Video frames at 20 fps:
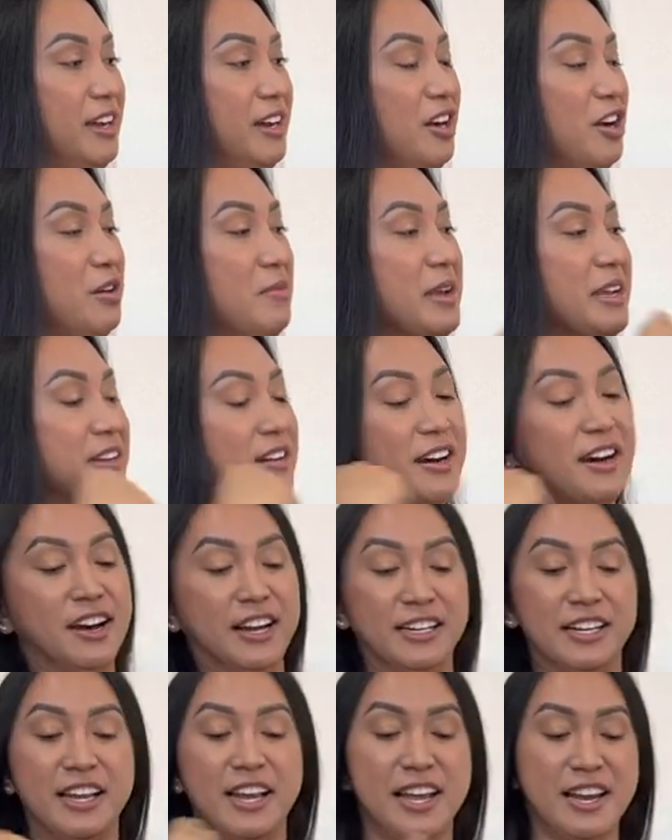Oh my
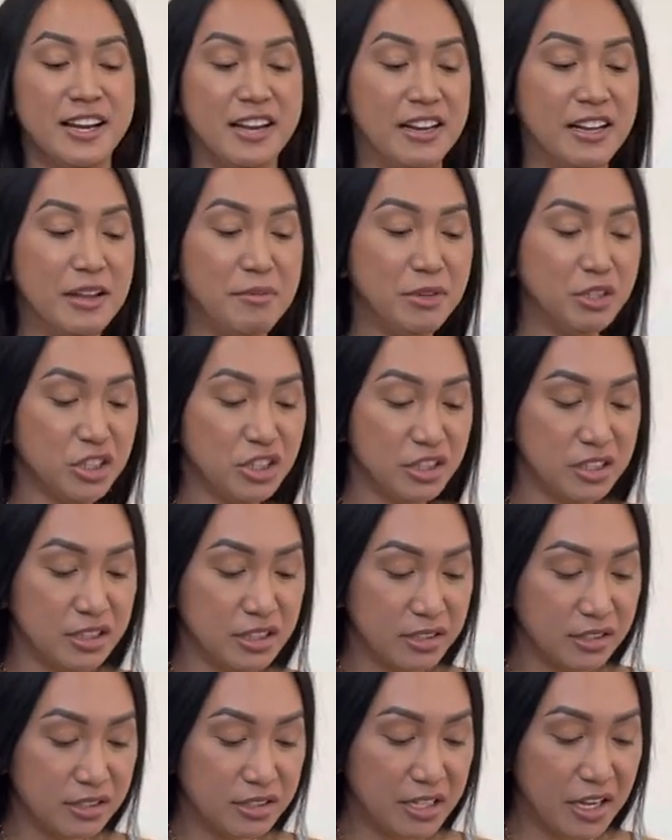God. And let me just
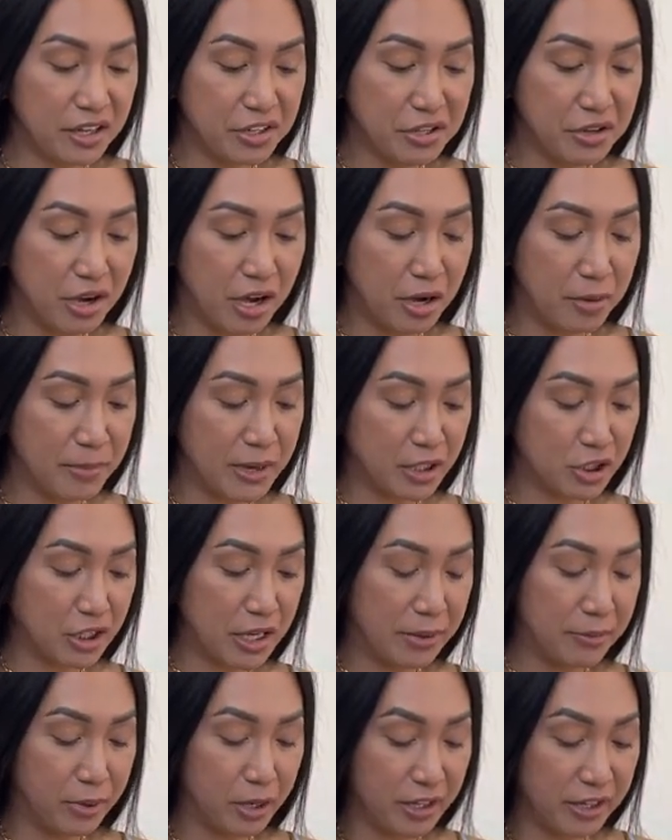tell you how much
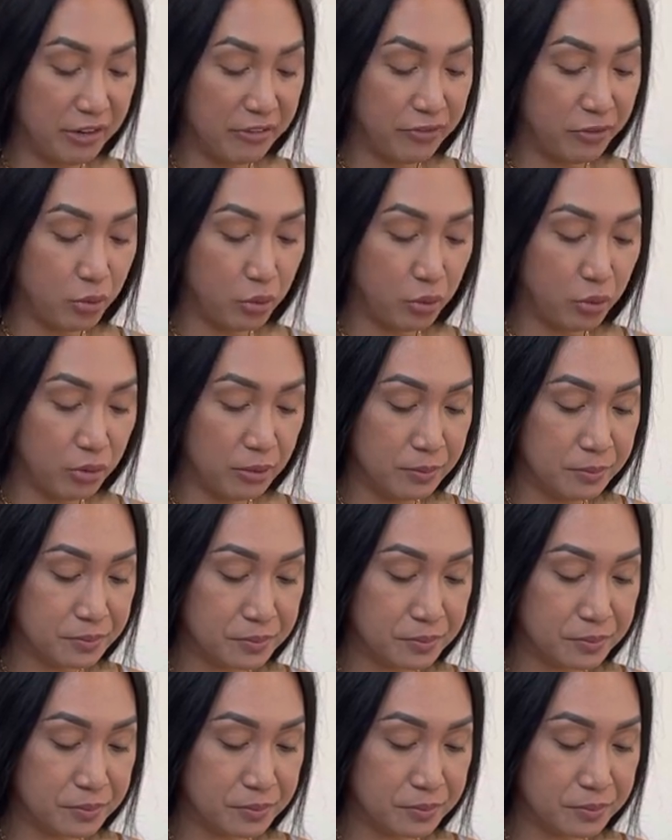I bought it for.